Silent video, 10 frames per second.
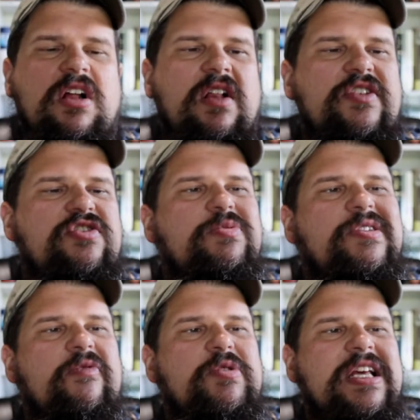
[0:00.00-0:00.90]
this is
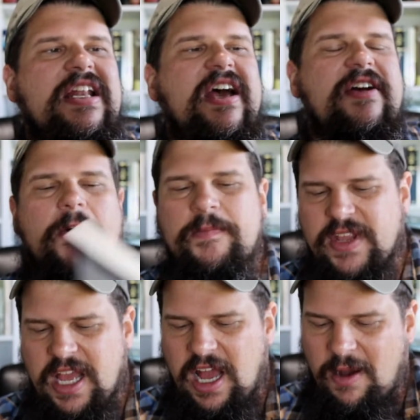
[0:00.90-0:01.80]
to Tyndale.
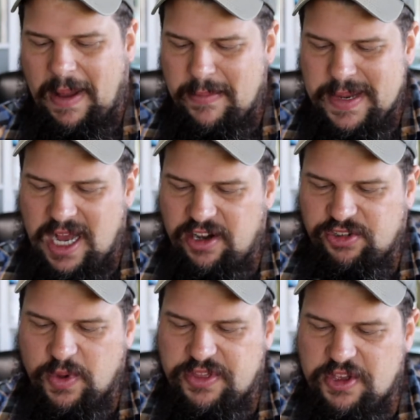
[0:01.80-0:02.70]
I'm going to be
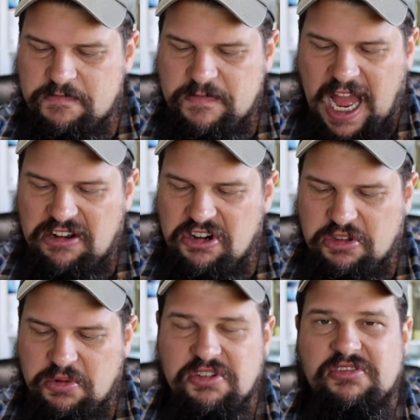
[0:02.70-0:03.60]
honest with you. I looked
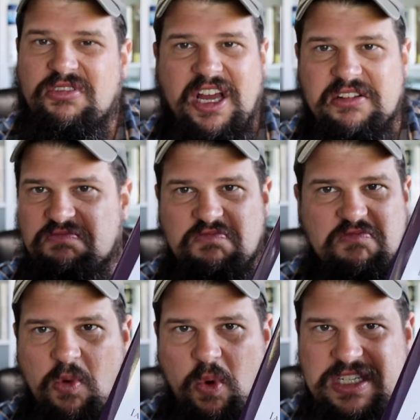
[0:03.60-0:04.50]
through this like
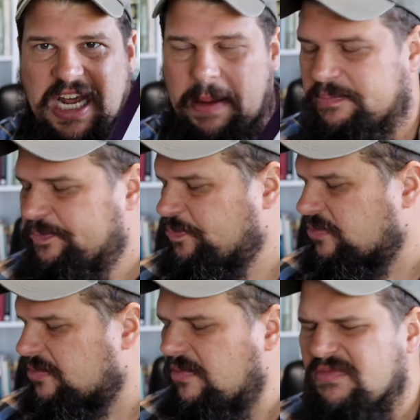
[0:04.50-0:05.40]
one time
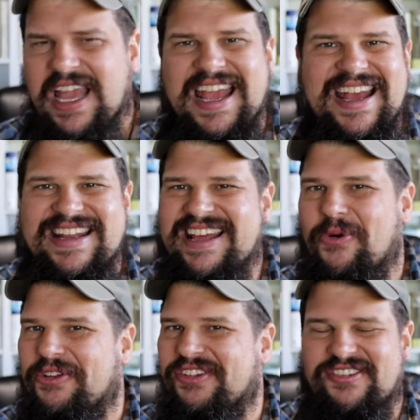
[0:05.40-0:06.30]
and it
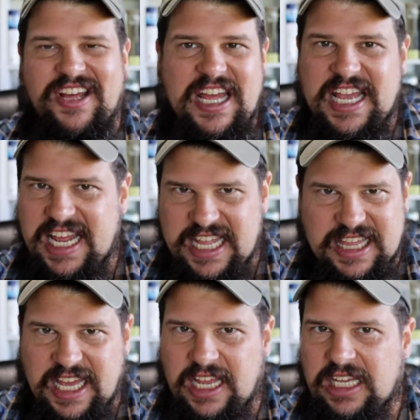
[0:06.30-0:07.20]
wasn't saying
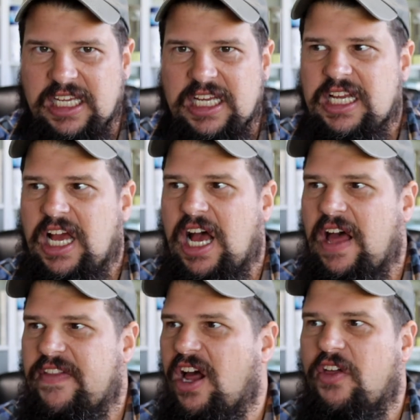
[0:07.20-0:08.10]
anything
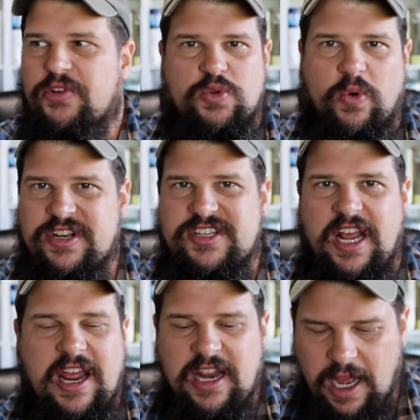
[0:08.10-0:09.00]
that others weren't
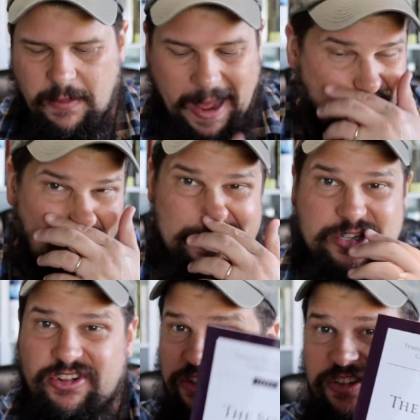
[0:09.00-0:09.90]
saying. I always
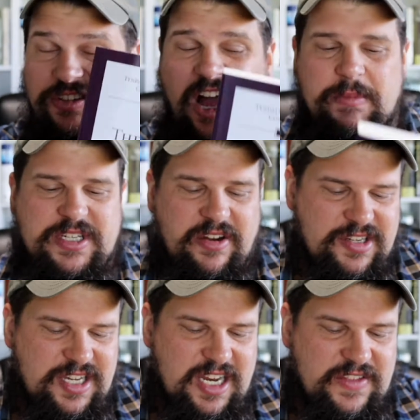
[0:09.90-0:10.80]
trust this
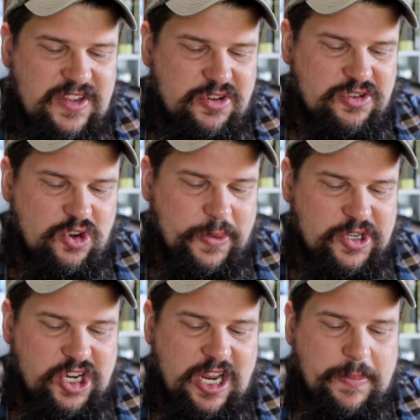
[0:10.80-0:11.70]
commentary set, and these are super
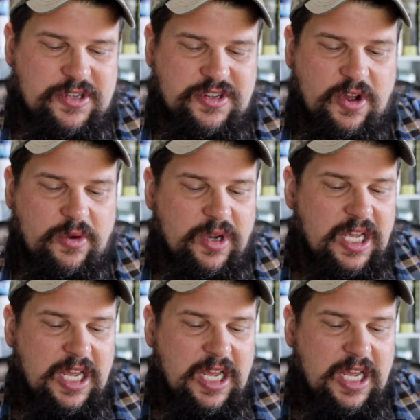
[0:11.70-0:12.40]
cheap. And so